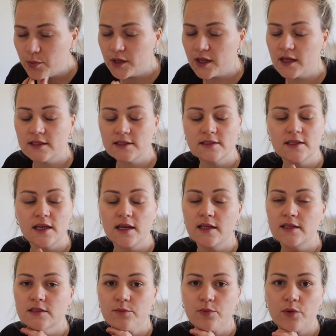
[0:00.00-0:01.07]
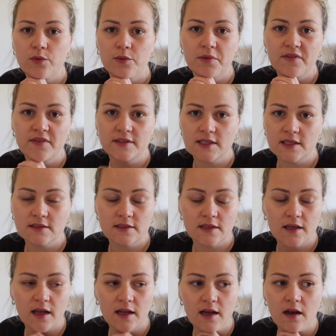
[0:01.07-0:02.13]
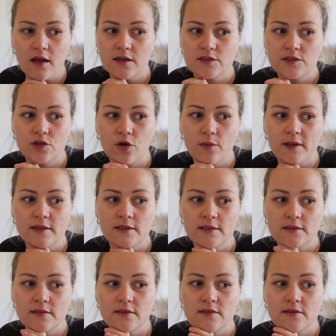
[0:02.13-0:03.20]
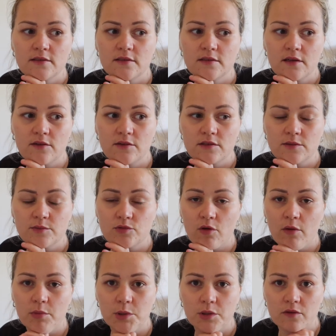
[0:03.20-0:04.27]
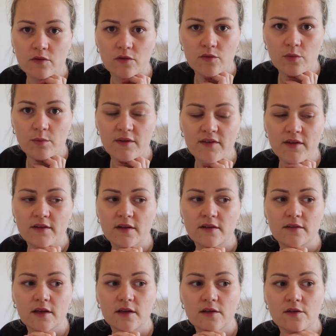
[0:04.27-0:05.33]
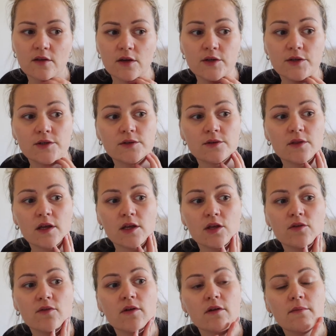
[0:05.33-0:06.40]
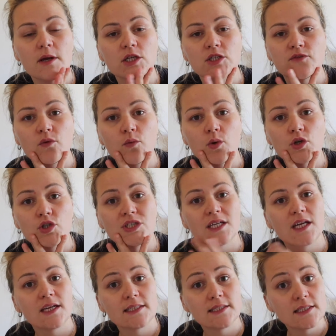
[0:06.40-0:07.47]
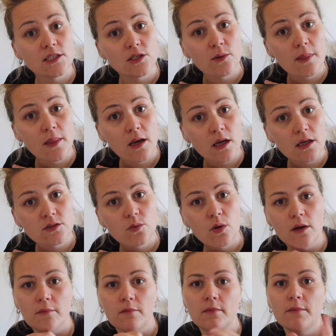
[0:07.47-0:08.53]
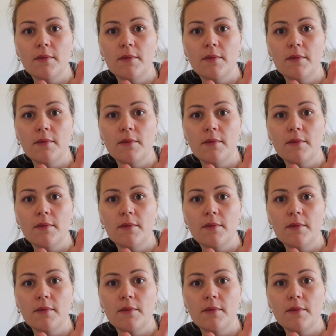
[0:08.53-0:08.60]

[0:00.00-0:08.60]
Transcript: But yes, any support would be fantastic. Any likes, comments, subscriptions would be fantastic. So thank you very much for watching and I'll see you in the next one.